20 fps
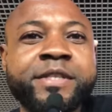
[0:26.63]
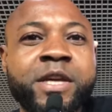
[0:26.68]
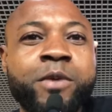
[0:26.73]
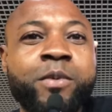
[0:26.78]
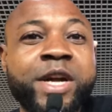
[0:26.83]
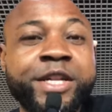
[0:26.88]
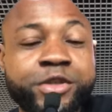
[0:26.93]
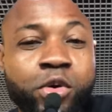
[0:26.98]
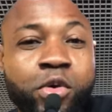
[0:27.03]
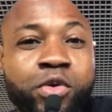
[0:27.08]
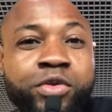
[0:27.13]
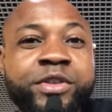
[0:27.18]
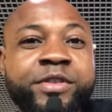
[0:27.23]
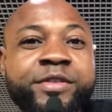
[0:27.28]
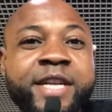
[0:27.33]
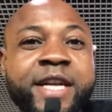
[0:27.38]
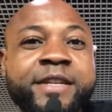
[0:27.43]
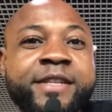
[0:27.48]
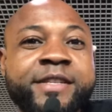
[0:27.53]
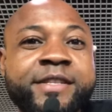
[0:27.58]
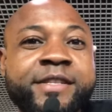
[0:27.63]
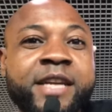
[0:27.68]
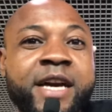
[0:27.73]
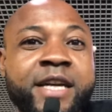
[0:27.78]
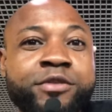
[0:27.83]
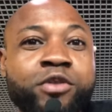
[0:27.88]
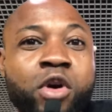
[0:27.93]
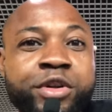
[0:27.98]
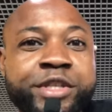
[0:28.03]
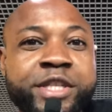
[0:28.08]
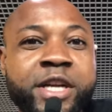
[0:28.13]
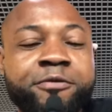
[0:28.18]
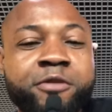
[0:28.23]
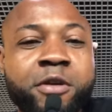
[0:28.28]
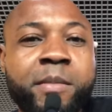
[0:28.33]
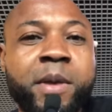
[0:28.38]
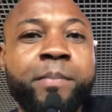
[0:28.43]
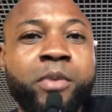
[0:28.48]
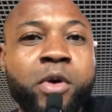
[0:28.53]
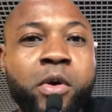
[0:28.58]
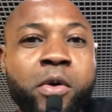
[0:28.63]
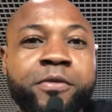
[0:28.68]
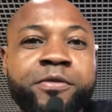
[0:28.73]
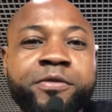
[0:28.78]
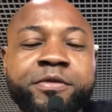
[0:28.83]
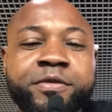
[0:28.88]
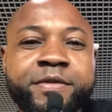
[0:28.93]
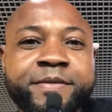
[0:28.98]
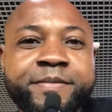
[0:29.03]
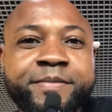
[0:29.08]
they were told that it's an order from above.